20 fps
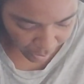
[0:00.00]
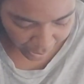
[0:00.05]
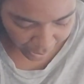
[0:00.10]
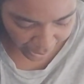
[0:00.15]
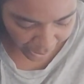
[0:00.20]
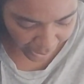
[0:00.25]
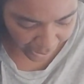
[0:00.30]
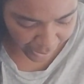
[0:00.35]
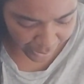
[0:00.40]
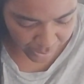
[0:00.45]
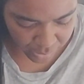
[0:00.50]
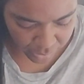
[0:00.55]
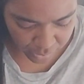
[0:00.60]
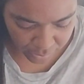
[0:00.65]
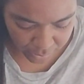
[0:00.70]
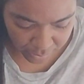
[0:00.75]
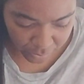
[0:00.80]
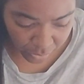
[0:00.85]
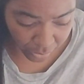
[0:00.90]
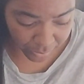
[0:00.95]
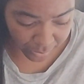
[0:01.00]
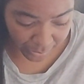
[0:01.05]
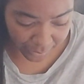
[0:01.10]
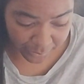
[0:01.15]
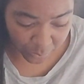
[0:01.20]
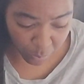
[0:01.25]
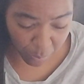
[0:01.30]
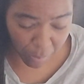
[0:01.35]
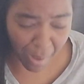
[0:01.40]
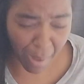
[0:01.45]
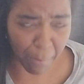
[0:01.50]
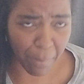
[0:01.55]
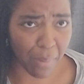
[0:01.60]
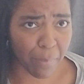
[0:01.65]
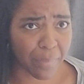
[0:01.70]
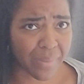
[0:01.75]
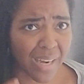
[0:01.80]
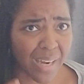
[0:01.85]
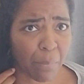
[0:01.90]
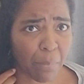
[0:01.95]
and certain things would pop up, and
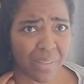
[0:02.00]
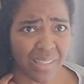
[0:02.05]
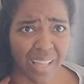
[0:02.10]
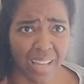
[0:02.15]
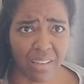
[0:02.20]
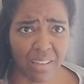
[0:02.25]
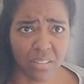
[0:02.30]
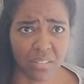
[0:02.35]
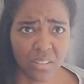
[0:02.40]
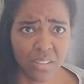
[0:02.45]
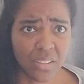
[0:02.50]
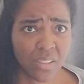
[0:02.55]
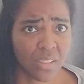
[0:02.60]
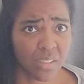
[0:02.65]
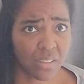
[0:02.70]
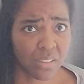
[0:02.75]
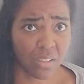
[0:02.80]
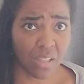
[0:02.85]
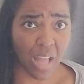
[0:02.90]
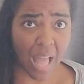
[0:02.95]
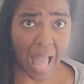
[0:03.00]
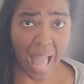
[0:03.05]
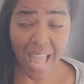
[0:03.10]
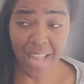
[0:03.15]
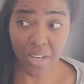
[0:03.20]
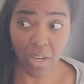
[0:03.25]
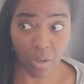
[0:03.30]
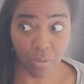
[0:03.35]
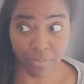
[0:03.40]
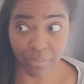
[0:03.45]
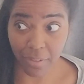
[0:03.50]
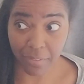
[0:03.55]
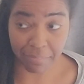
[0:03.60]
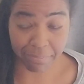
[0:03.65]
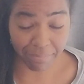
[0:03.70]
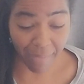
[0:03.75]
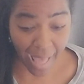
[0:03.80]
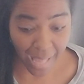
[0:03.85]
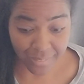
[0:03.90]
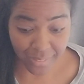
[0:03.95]
I'd be like, I know for a
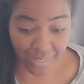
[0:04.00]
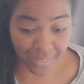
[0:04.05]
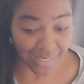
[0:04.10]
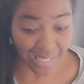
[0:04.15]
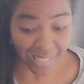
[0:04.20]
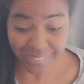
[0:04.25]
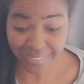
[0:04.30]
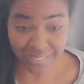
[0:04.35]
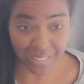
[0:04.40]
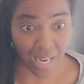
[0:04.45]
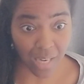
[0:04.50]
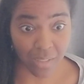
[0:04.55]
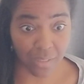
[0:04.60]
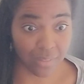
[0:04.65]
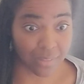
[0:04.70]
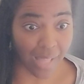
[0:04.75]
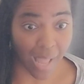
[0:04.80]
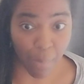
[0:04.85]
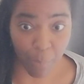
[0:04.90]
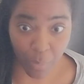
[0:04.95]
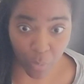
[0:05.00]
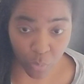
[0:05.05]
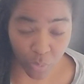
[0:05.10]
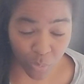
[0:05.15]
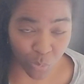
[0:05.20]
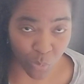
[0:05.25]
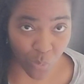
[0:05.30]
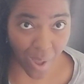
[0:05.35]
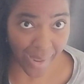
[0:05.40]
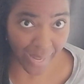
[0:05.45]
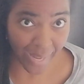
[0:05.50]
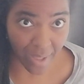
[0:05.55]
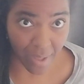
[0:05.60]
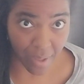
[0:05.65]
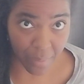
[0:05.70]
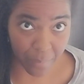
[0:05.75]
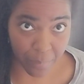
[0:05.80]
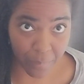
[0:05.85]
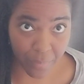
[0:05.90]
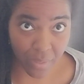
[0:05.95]
fact that that's not in alignment with who I am.